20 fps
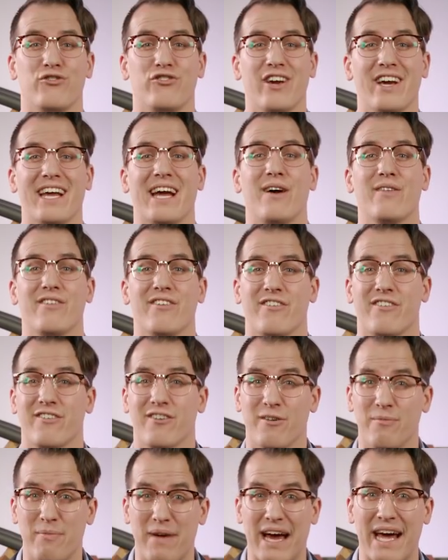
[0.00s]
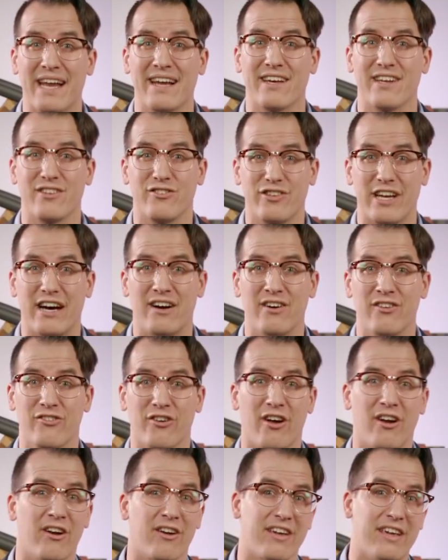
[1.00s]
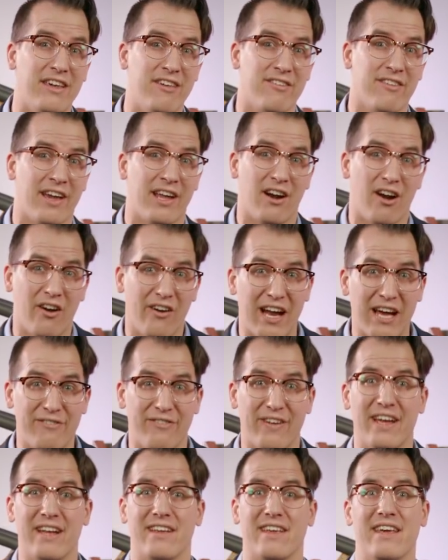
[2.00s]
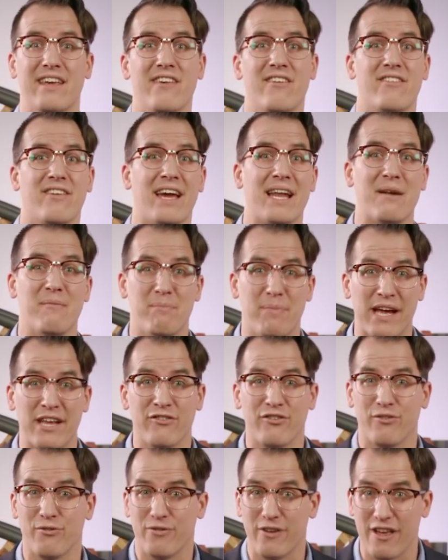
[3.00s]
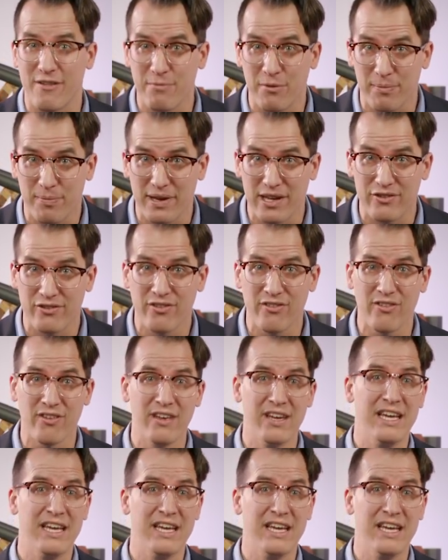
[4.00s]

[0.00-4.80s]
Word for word: check out the schematic challenge on our Keysight RF and Keysight Bench Facebook pages.